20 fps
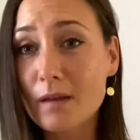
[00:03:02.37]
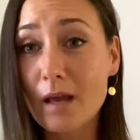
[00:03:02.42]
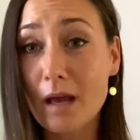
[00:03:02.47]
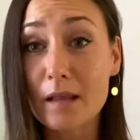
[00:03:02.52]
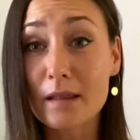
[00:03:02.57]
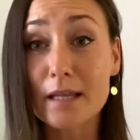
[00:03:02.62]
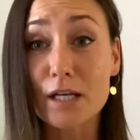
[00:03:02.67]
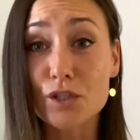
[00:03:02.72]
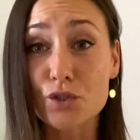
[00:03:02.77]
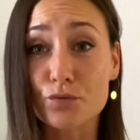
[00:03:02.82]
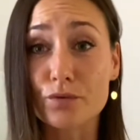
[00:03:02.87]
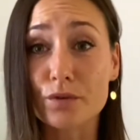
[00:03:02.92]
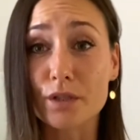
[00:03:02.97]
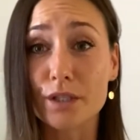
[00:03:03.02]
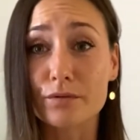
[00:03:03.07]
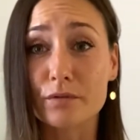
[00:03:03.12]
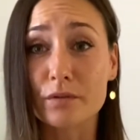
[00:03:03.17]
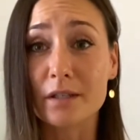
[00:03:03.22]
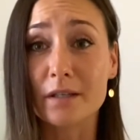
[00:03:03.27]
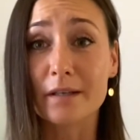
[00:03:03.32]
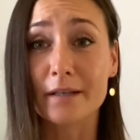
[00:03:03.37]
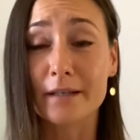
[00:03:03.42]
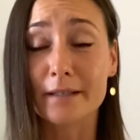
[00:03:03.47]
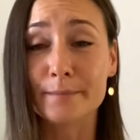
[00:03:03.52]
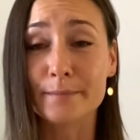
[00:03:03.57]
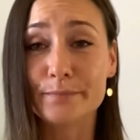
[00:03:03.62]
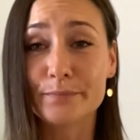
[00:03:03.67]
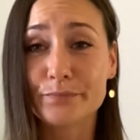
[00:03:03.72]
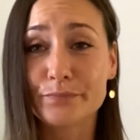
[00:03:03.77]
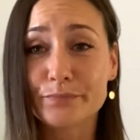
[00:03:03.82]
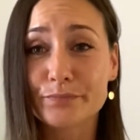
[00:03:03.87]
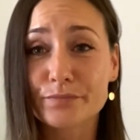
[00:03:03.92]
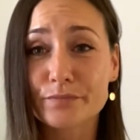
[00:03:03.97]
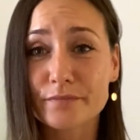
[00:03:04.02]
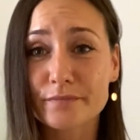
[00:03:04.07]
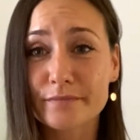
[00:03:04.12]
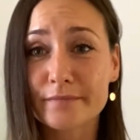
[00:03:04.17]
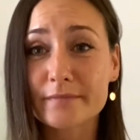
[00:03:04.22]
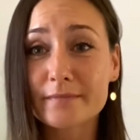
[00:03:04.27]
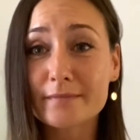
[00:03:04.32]
That's really, really good.
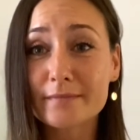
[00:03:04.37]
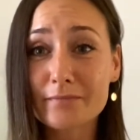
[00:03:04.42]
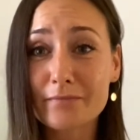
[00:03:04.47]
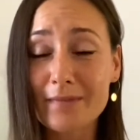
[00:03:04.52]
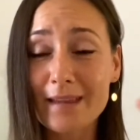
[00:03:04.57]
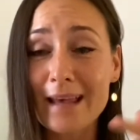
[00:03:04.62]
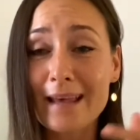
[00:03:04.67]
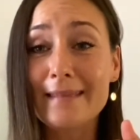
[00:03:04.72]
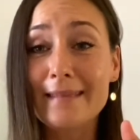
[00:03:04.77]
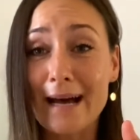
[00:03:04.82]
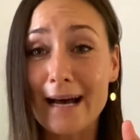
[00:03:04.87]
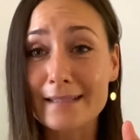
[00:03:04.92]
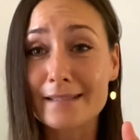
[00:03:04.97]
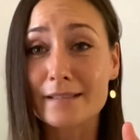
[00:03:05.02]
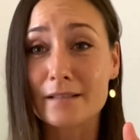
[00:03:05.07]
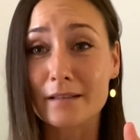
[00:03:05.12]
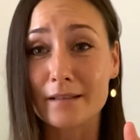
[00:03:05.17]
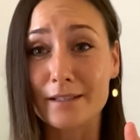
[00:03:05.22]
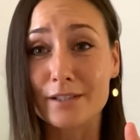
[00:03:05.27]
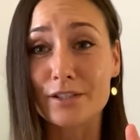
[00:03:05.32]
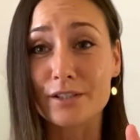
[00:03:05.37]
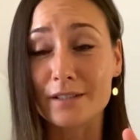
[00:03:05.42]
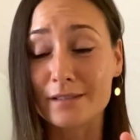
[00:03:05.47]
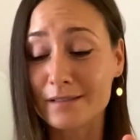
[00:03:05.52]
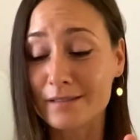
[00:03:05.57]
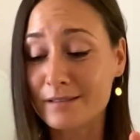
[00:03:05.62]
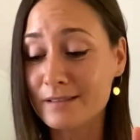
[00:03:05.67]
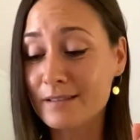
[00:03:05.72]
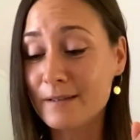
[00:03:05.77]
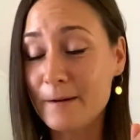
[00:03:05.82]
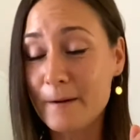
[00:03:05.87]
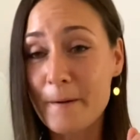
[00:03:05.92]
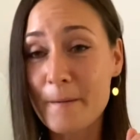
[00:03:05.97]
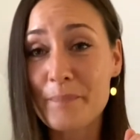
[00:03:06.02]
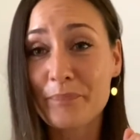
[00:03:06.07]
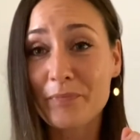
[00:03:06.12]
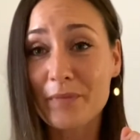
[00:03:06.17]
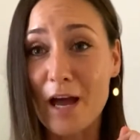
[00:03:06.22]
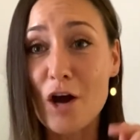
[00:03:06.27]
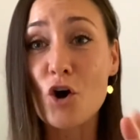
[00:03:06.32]
That's delicious.
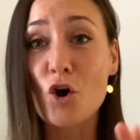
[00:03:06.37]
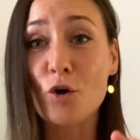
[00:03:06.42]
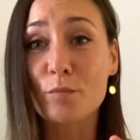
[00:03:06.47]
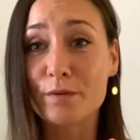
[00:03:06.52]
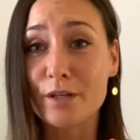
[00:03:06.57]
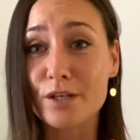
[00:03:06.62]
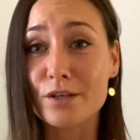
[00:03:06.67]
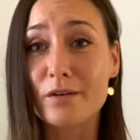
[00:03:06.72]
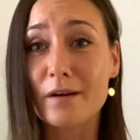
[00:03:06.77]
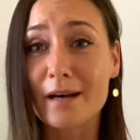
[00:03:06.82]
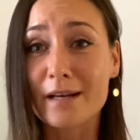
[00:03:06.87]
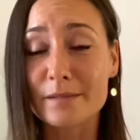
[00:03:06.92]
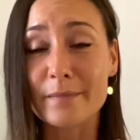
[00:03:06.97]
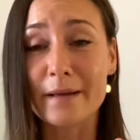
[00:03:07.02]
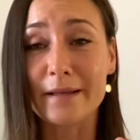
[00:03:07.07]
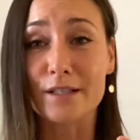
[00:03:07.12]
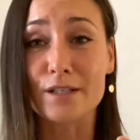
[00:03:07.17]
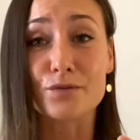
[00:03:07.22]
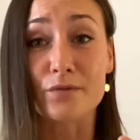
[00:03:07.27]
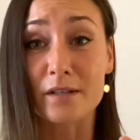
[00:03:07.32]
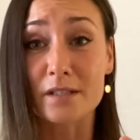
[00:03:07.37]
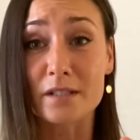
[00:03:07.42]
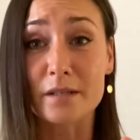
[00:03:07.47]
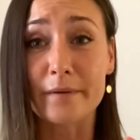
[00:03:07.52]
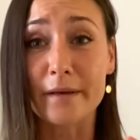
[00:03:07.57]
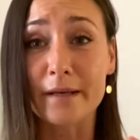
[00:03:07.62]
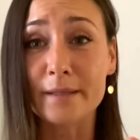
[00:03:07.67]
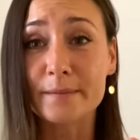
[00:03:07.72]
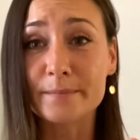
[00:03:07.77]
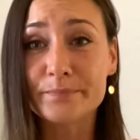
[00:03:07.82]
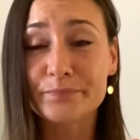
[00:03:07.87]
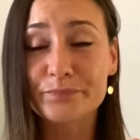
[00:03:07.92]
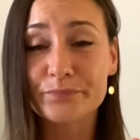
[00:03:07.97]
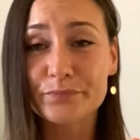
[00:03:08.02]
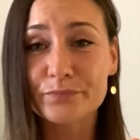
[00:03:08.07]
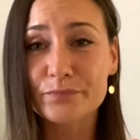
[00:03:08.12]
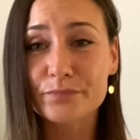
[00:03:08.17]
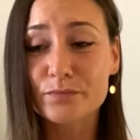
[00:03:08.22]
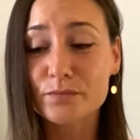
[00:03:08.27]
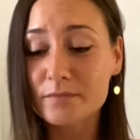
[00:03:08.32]
I hope that you guys make this recipe.
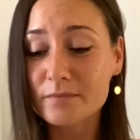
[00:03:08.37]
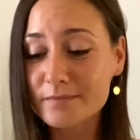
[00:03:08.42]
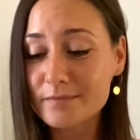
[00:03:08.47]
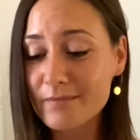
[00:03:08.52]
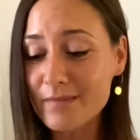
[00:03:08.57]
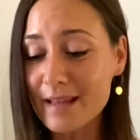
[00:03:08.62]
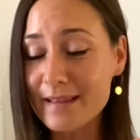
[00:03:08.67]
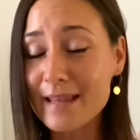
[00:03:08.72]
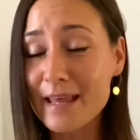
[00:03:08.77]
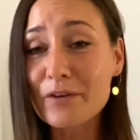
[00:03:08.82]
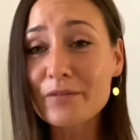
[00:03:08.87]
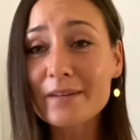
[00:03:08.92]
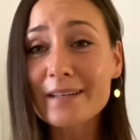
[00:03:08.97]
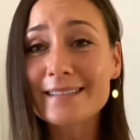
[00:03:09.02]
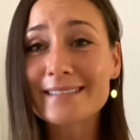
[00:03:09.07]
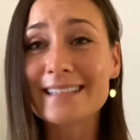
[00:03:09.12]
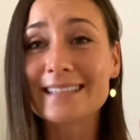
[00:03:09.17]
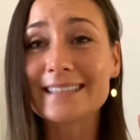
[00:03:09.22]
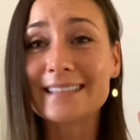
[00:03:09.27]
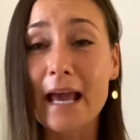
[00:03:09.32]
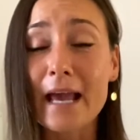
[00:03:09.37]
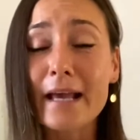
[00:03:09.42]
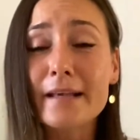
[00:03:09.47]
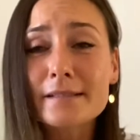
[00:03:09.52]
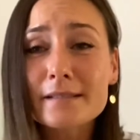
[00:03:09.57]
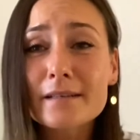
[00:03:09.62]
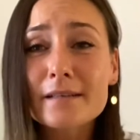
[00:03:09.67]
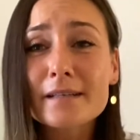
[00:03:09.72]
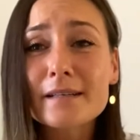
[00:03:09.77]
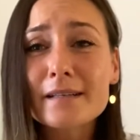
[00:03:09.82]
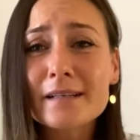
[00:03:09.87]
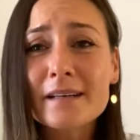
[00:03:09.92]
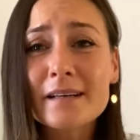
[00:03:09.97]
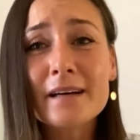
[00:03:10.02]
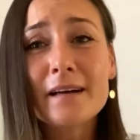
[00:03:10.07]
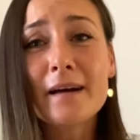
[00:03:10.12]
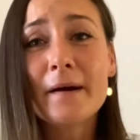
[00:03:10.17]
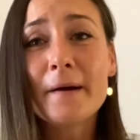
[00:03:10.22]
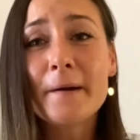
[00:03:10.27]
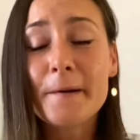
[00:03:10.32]
Not only does it taste good,
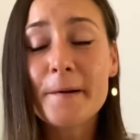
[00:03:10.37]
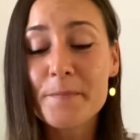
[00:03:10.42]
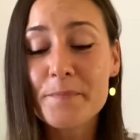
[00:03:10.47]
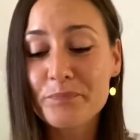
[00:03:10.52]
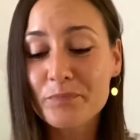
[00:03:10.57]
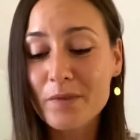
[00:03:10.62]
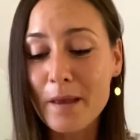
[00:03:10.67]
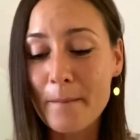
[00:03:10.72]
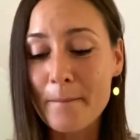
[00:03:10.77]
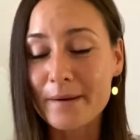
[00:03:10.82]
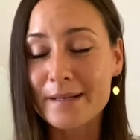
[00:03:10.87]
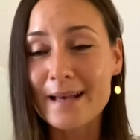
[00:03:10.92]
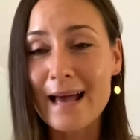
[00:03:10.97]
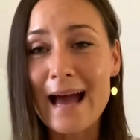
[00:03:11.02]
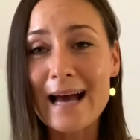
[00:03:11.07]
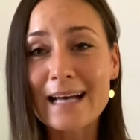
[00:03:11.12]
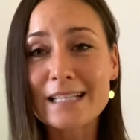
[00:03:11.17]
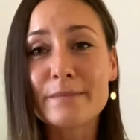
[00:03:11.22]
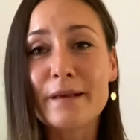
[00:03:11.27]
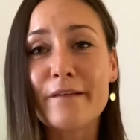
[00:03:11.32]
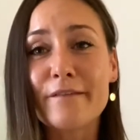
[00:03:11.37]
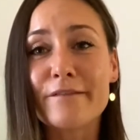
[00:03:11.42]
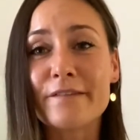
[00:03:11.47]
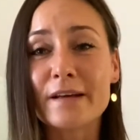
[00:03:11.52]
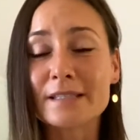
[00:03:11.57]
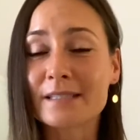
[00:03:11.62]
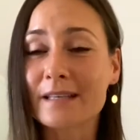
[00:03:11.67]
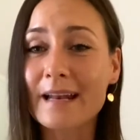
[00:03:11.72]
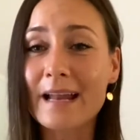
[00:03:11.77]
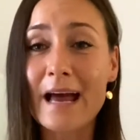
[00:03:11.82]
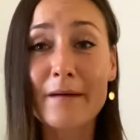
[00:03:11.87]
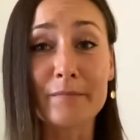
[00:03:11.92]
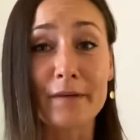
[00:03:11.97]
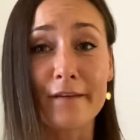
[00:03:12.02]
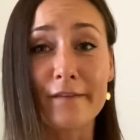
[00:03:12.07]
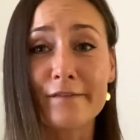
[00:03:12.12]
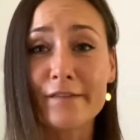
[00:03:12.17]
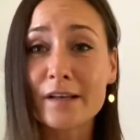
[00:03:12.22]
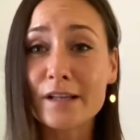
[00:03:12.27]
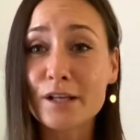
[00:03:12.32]
but it's gonna have me
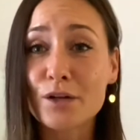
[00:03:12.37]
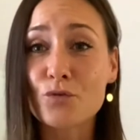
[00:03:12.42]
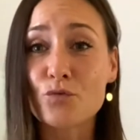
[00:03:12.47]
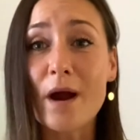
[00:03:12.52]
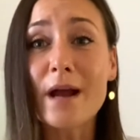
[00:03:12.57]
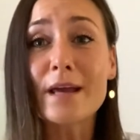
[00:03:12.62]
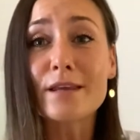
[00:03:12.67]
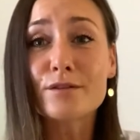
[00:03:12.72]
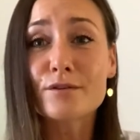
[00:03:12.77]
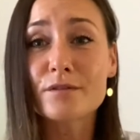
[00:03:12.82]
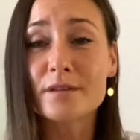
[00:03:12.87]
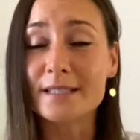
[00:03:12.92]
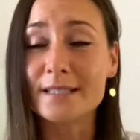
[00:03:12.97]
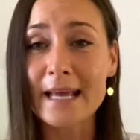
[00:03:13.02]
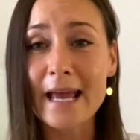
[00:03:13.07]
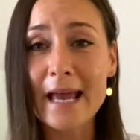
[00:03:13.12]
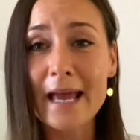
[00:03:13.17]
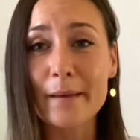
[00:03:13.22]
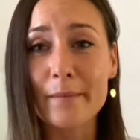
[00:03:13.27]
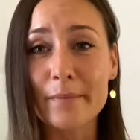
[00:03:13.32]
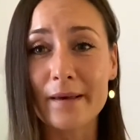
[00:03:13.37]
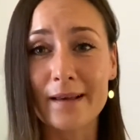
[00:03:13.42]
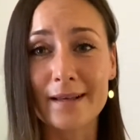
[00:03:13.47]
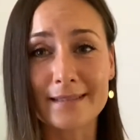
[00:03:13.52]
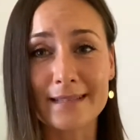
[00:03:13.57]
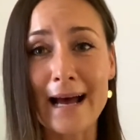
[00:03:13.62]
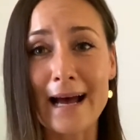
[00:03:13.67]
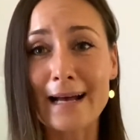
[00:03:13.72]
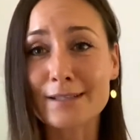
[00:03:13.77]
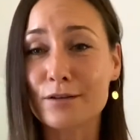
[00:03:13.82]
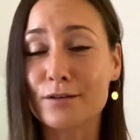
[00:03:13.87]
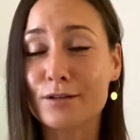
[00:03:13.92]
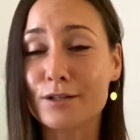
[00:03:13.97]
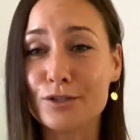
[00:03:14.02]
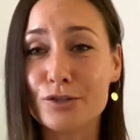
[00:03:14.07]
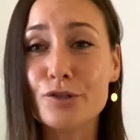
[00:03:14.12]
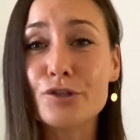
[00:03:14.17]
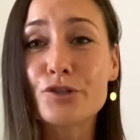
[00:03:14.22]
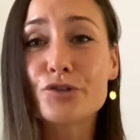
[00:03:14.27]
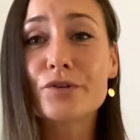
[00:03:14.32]
feeling right through the day because it has all the
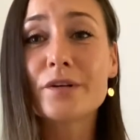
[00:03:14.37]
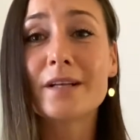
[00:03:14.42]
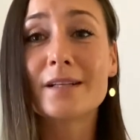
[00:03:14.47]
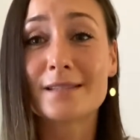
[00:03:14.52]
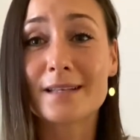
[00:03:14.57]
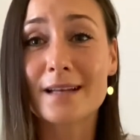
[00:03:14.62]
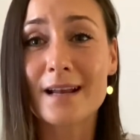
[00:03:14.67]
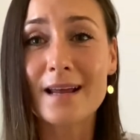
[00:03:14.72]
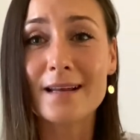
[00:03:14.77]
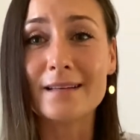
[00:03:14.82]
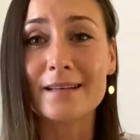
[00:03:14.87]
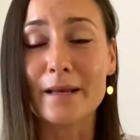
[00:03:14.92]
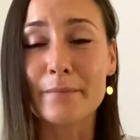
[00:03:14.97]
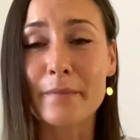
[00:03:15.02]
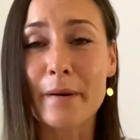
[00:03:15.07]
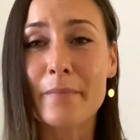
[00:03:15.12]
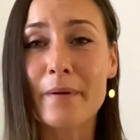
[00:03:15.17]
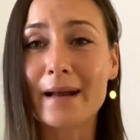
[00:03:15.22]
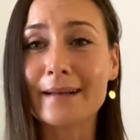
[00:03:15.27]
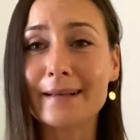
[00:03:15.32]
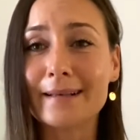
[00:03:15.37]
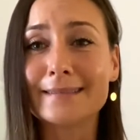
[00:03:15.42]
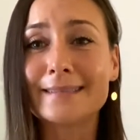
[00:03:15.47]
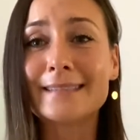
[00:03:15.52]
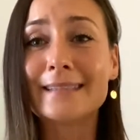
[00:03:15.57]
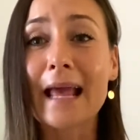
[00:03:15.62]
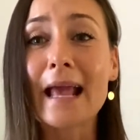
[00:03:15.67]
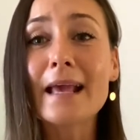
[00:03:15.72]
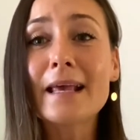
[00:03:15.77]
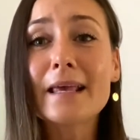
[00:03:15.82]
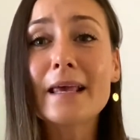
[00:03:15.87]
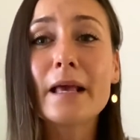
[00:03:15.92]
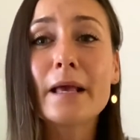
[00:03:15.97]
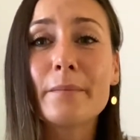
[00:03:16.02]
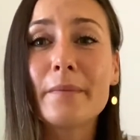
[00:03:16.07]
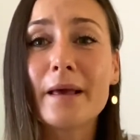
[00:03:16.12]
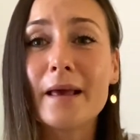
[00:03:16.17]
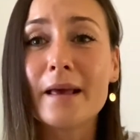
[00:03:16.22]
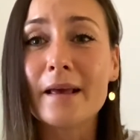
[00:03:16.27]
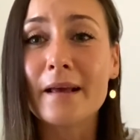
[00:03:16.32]
nutrients that I need. My body is thanking
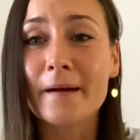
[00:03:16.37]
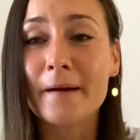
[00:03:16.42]
me